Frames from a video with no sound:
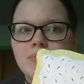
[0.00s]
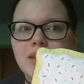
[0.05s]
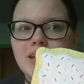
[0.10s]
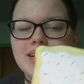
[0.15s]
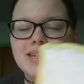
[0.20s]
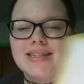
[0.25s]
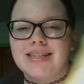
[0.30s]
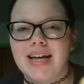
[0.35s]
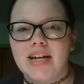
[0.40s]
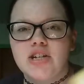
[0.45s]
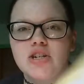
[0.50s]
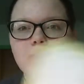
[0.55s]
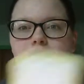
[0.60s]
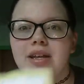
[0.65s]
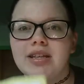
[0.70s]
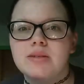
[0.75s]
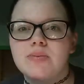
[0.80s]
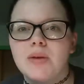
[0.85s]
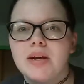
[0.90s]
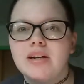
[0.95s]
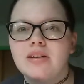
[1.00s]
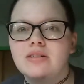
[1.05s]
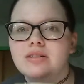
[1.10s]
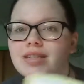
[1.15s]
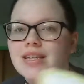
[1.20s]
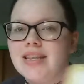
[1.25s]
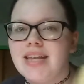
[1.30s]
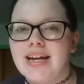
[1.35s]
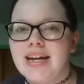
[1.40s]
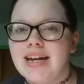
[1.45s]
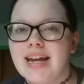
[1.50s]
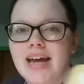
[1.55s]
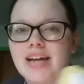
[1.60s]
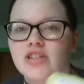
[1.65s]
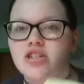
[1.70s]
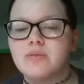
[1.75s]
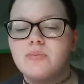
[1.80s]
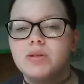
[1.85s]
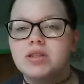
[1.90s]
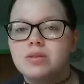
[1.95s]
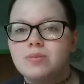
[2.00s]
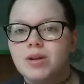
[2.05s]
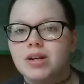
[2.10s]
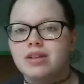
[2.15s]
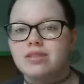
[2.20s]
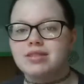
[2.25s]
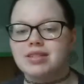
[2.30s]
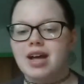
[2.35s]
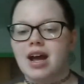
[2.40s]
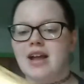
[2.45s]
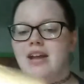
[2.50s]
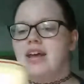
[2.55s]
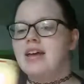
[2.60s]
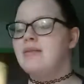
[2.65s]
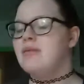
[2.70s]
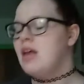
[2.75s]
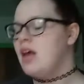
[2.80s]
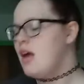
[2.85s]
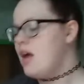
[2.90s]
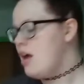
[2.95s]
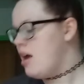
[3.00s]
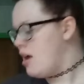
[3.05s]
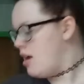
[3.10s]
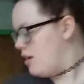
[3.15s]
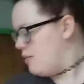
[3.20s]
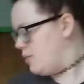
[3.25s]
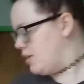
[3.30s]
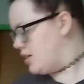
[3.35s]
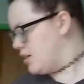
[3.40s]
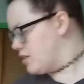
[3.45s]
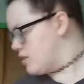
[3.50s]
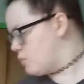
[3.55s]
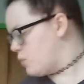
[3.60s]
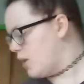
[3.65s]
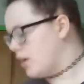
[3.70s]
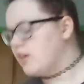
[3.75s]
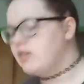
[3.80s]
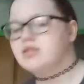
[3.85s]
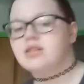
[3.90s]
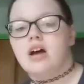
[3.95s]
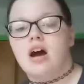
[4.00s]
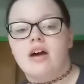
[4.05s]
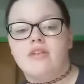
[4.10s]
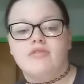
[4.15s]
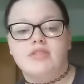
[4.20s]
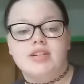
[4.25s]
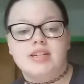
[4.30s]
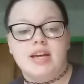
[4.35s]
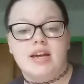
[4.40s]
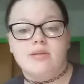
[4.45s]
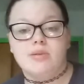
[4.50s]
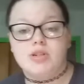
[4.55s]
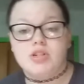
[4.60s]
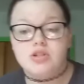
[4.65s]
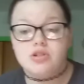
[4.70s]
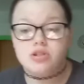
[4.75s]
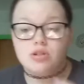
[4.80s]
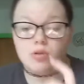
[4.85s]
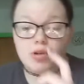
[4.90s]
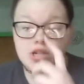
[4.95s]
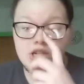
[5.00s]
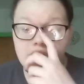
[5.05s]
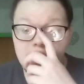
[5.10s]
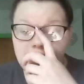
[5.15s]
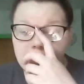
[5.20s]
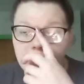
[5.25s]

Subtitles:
accentuate sprinkles, and they didn't actually put sprinkles on it, because sprinkles often damage your squishy.